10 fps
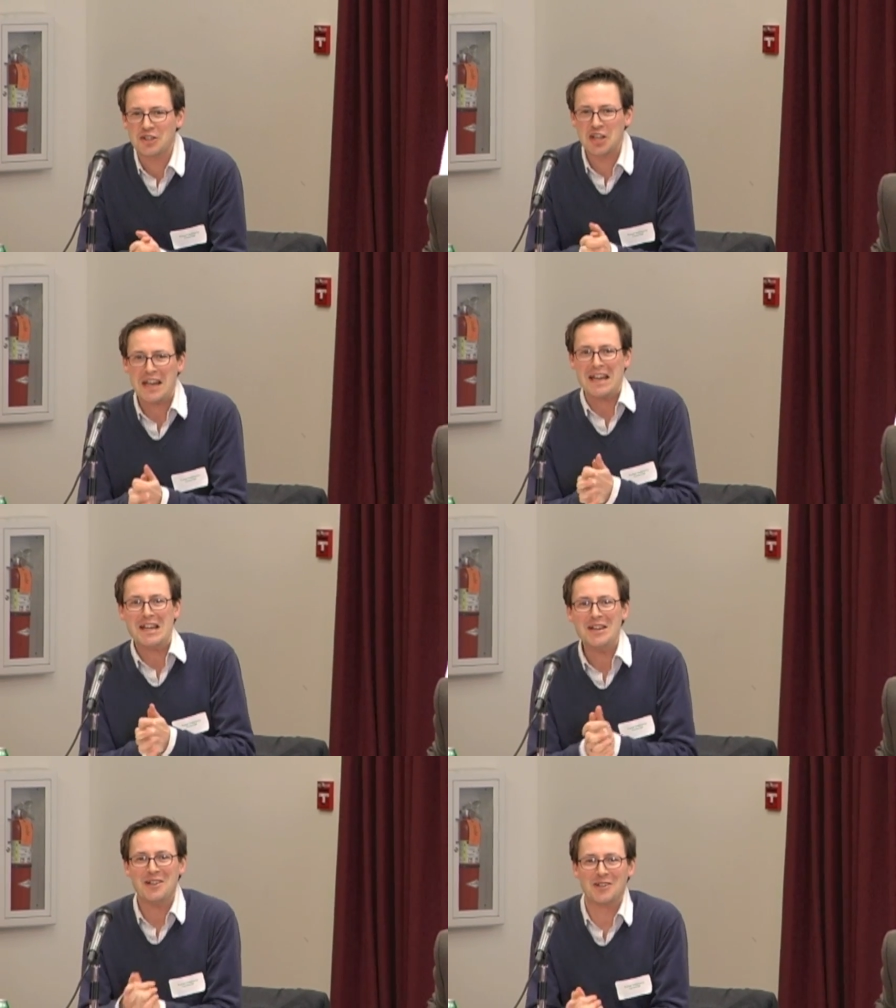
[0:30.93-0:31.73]

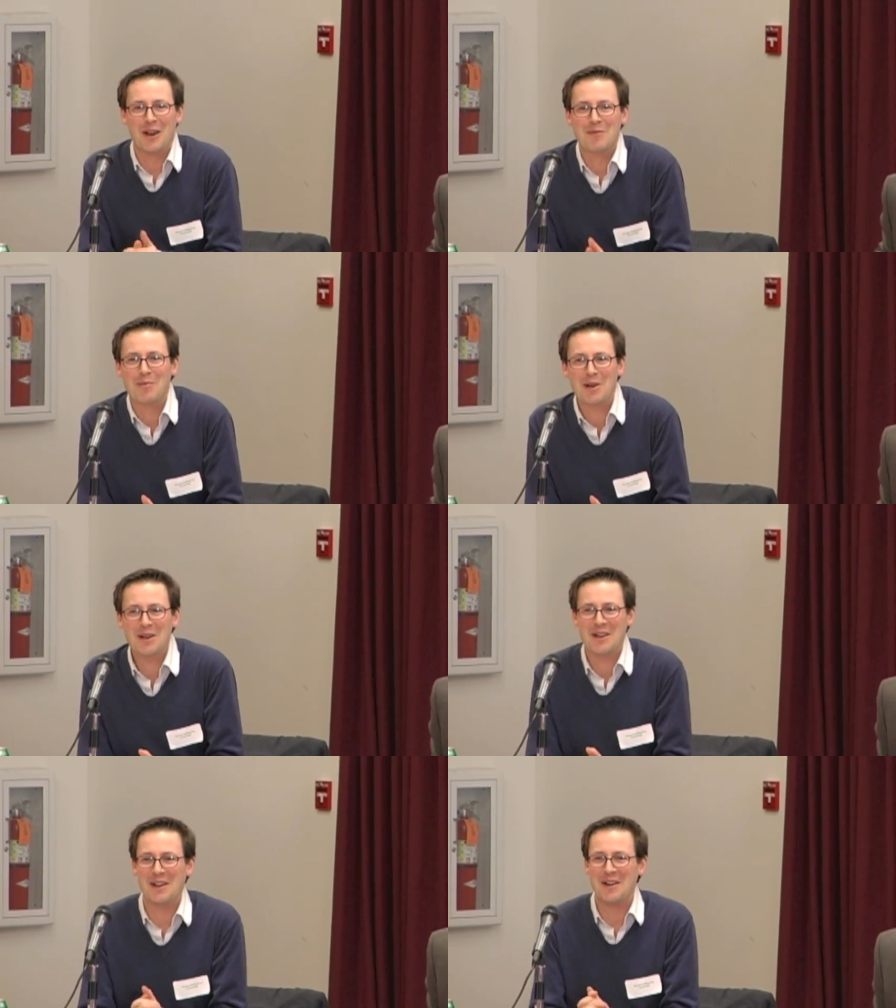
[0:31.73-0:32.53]
tea, as I would put
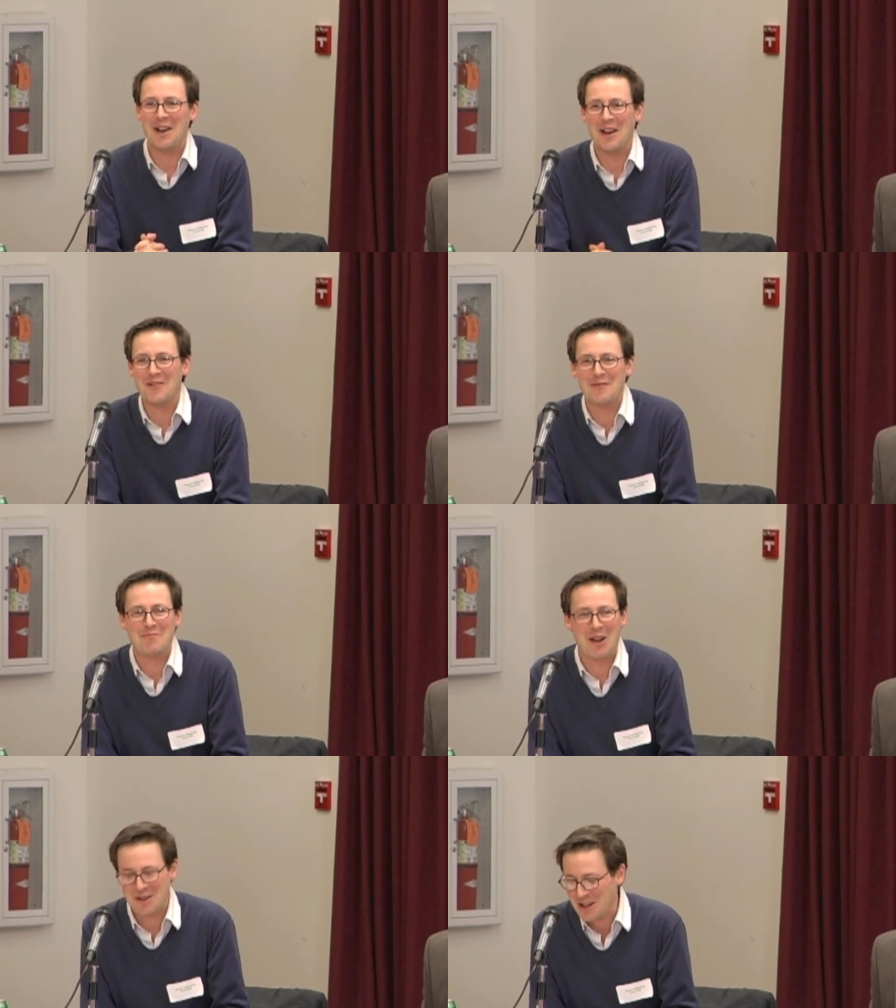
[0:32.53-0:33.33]
it, in
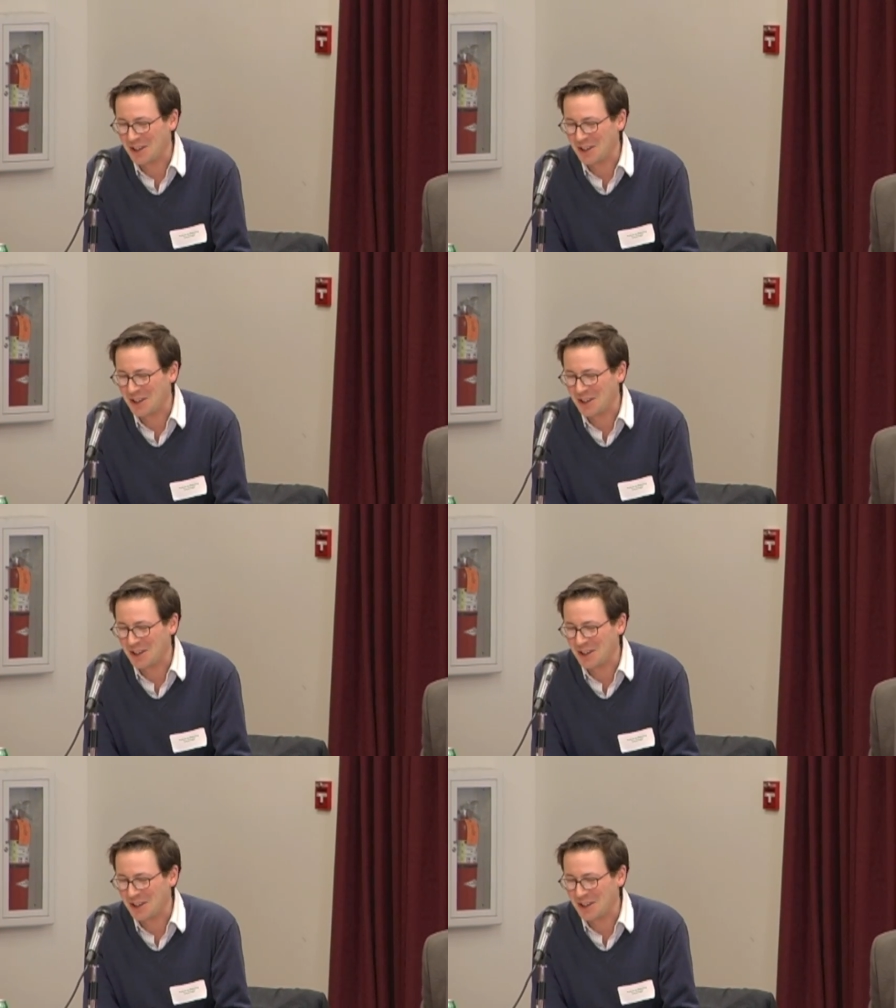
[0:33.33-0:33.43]
my